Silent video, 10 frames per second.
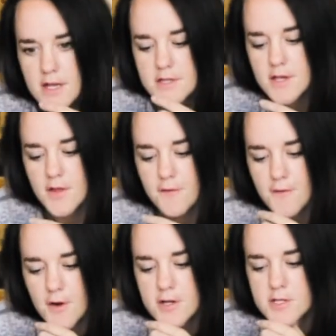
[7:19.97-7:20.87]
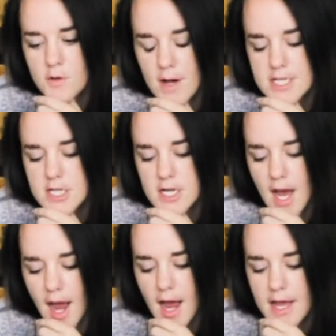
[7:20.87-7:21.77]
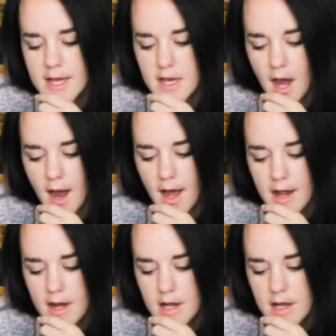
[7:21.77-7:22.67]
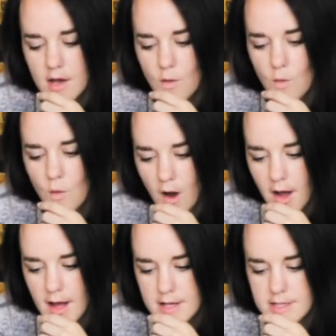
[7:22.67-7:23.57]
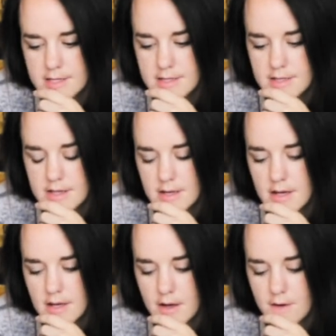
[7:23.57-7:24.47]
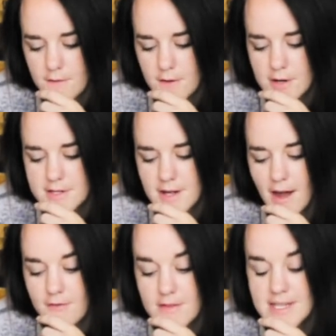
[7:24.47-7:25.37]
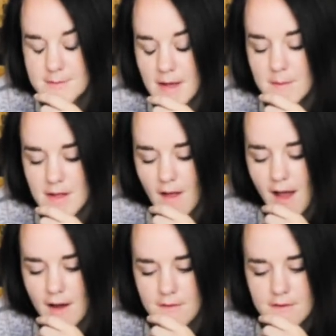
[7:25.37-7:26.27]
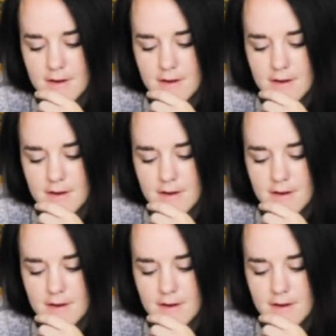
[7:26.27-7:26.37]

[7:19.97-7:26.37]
So the first question I got was, first off, this made me laugh.